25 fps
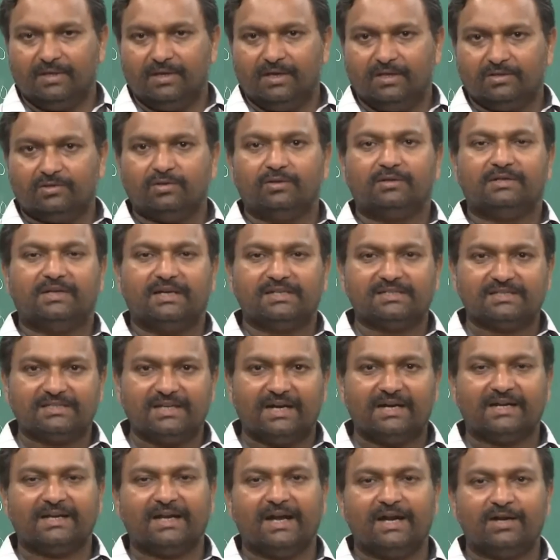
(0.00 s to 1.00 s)
So, does
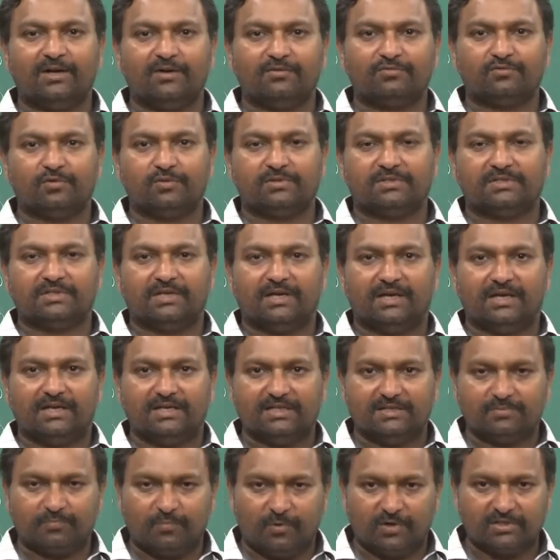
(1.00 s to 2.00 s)
that kind of switch
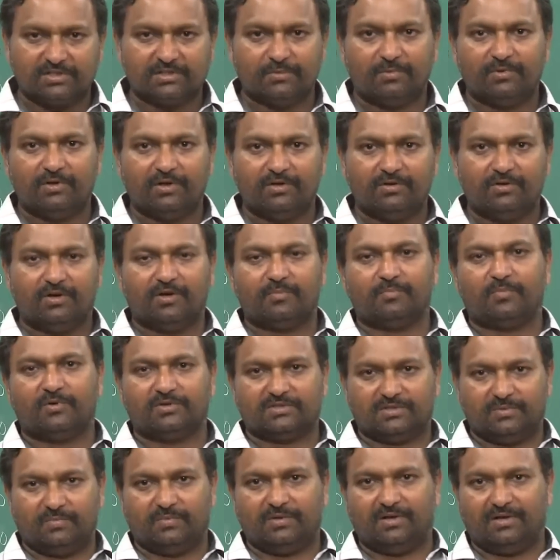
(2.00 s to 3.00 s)
is possible or not
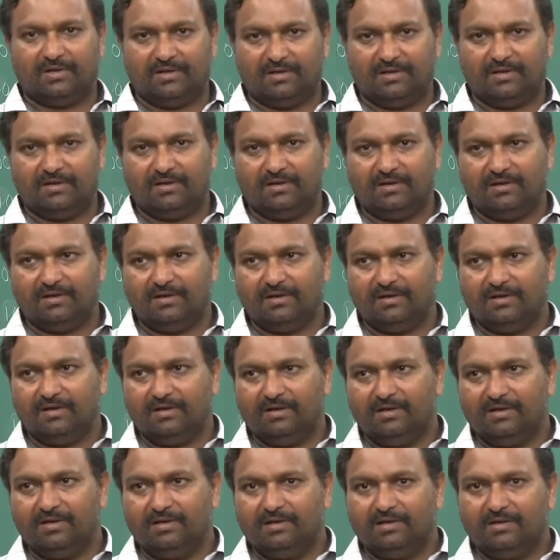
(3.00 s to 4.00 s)
possible?
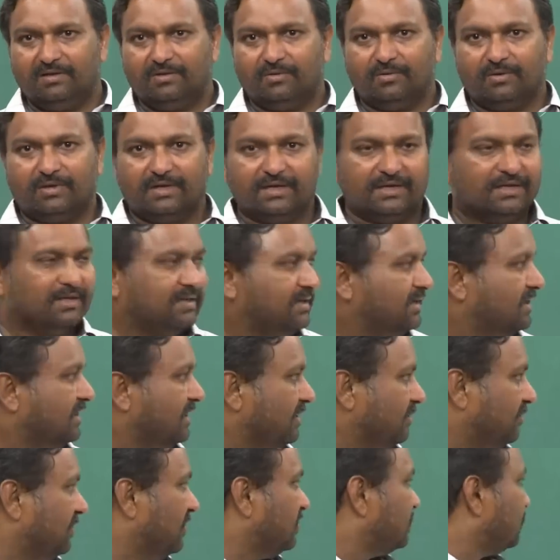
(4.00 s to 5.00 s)
Okay.
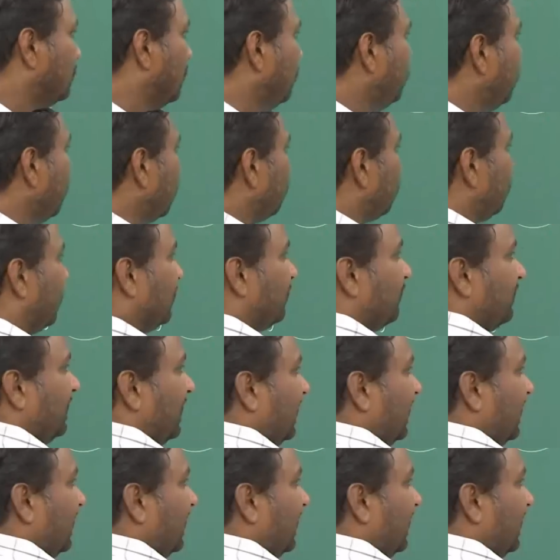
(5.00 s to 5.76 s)
But so far what we